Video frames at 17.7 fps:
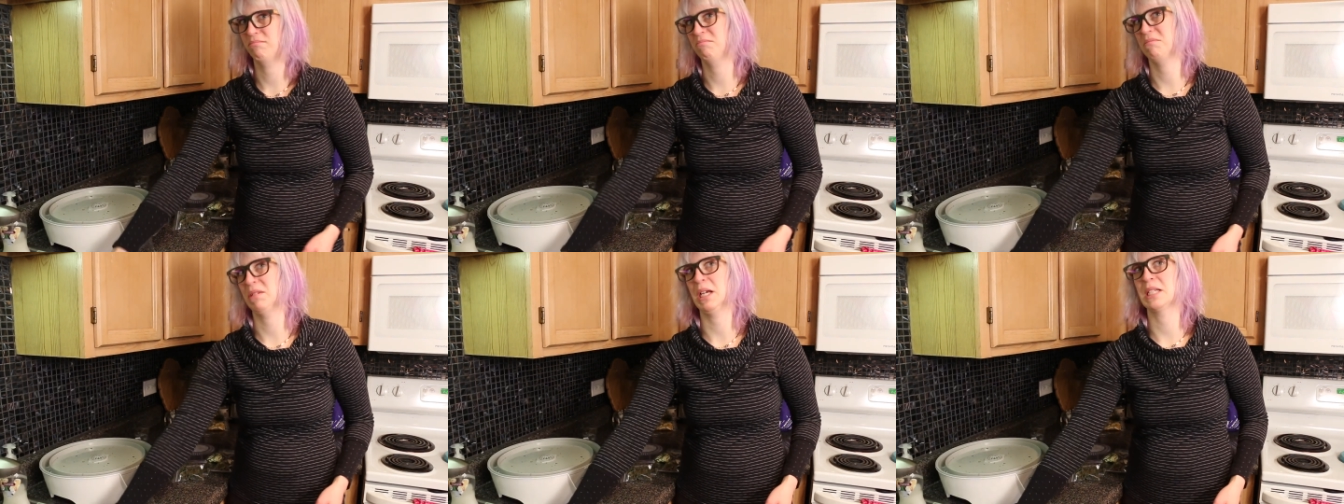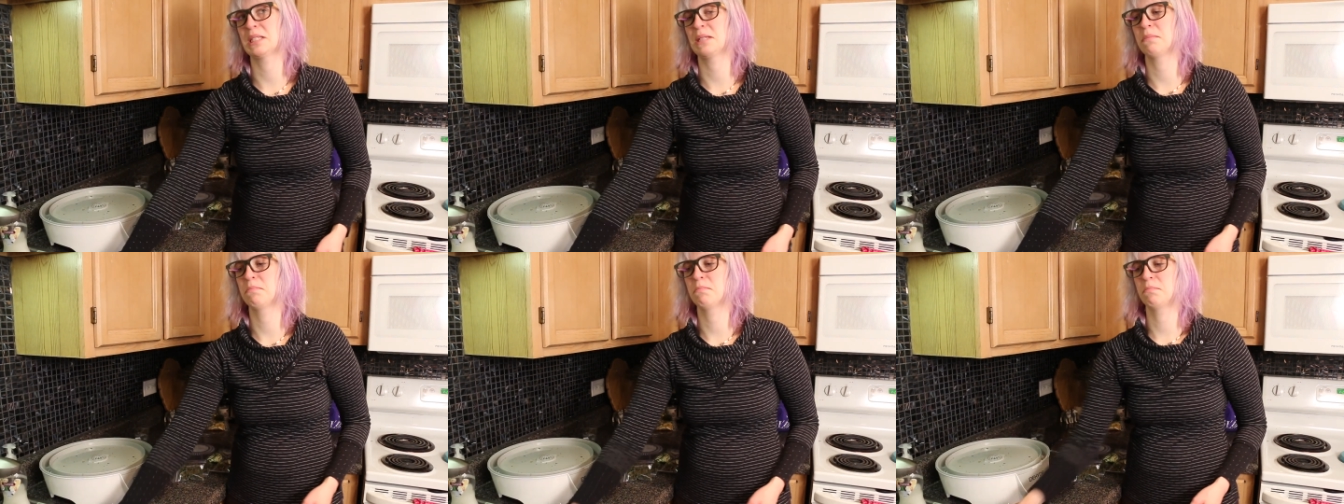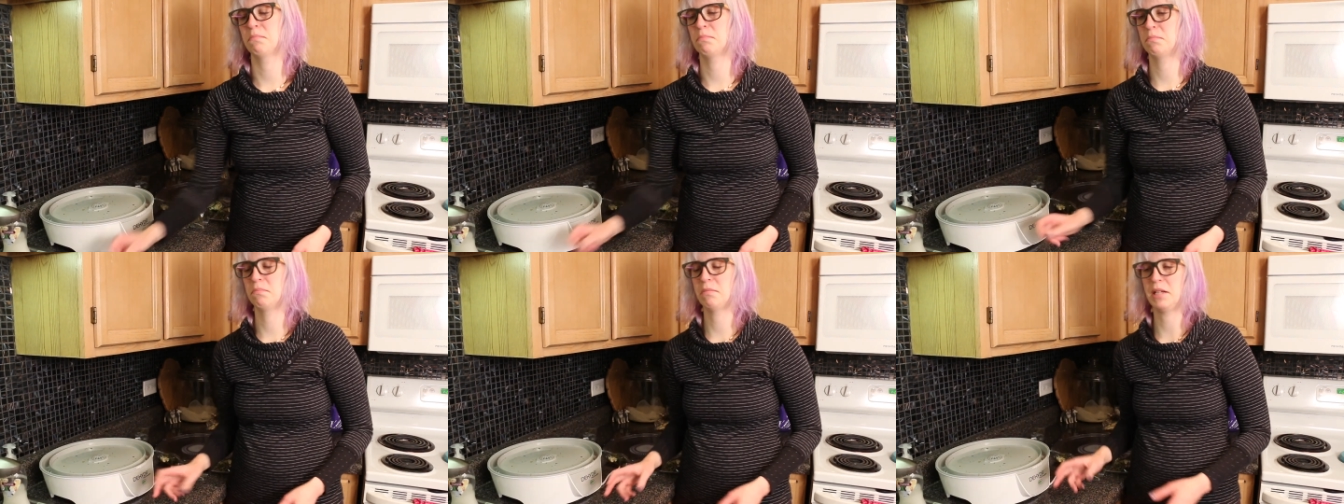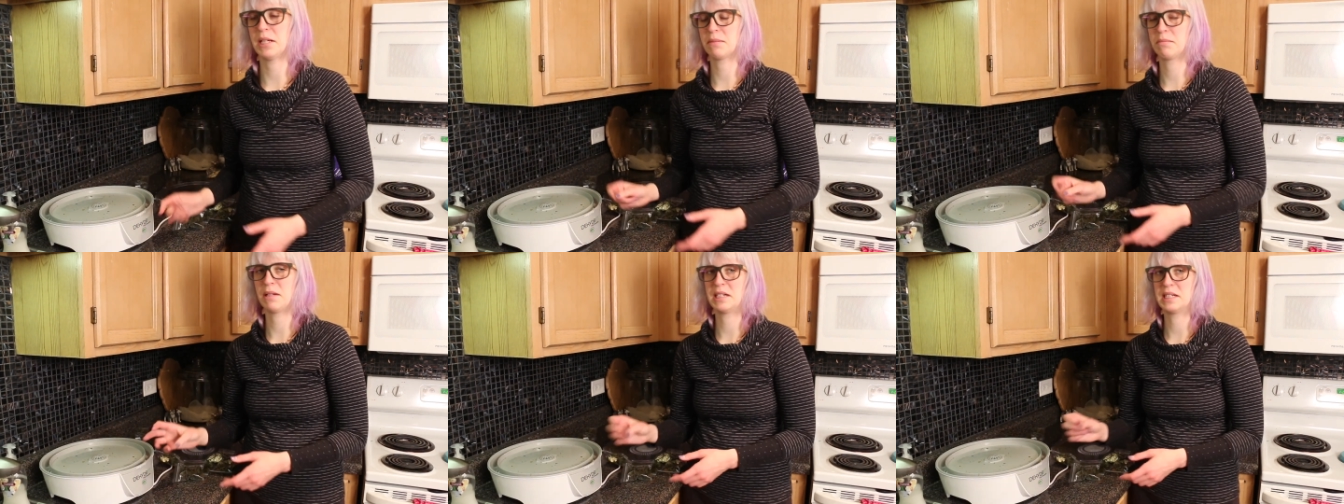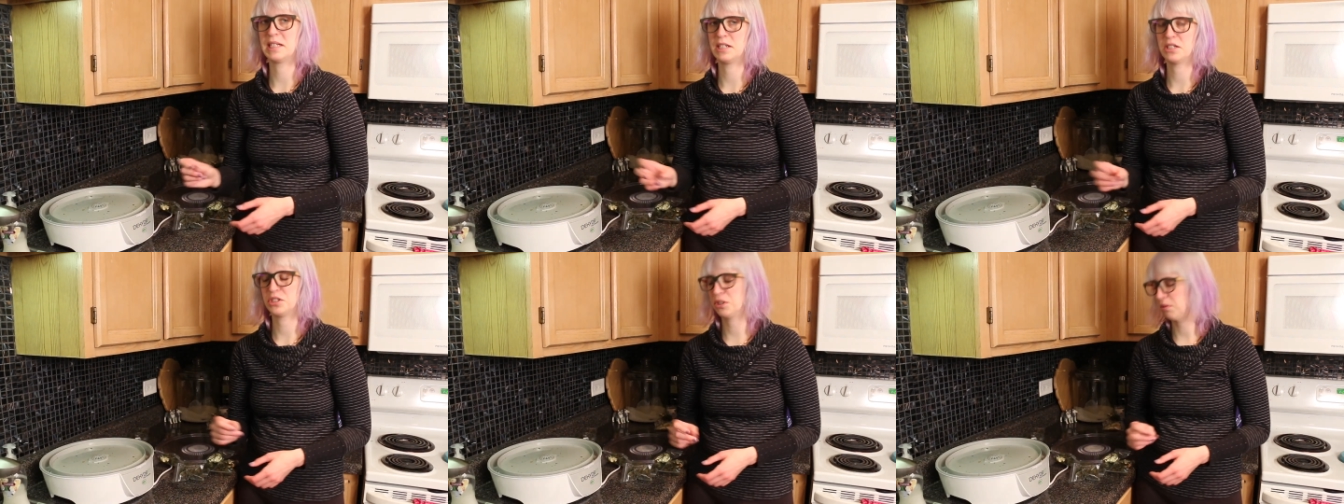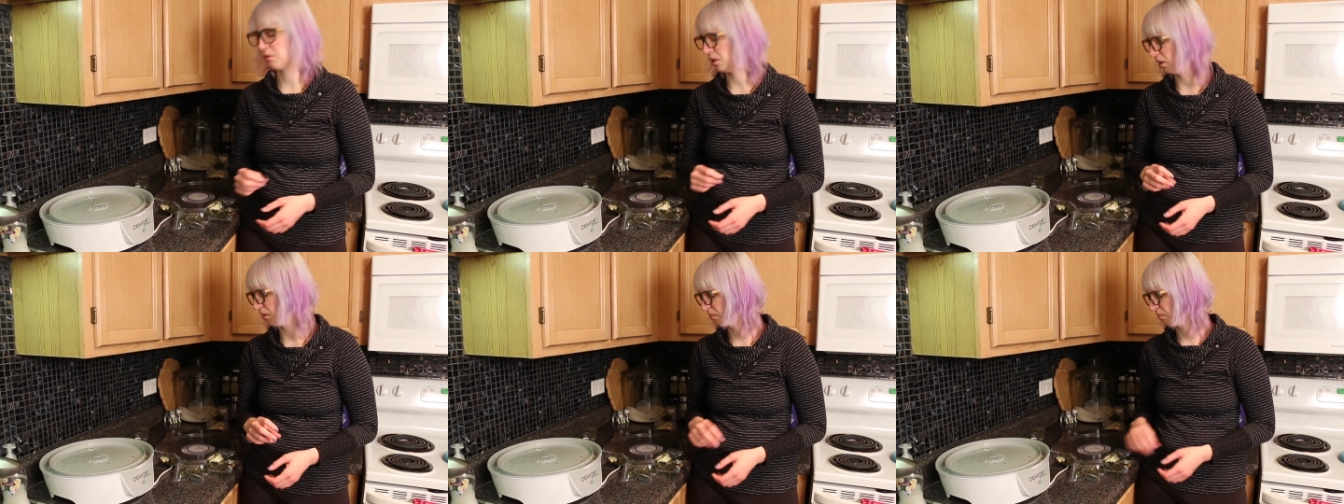hasn't like been an issue
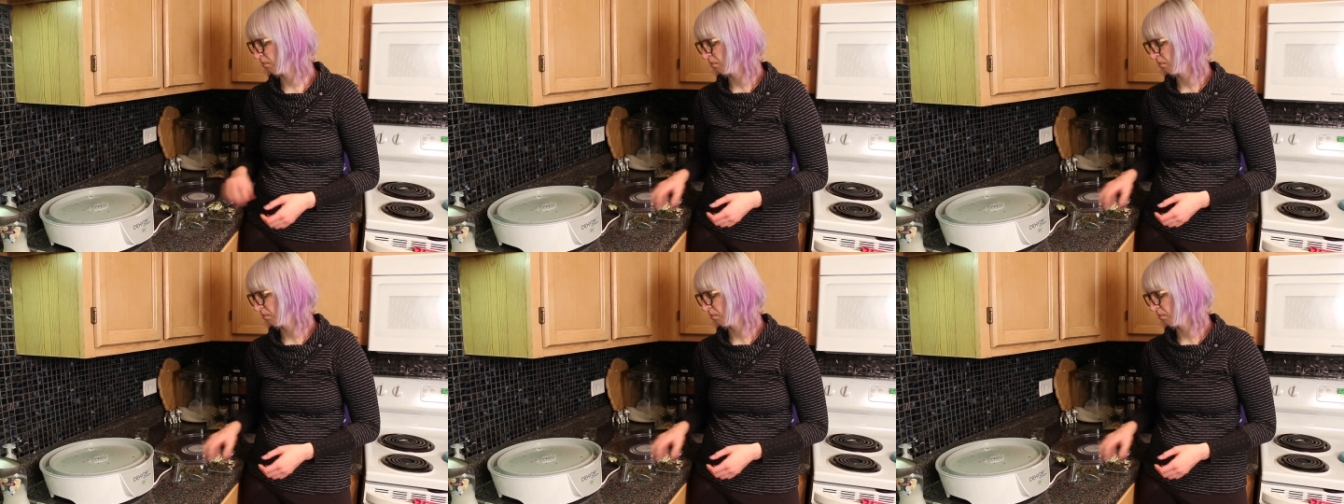at all.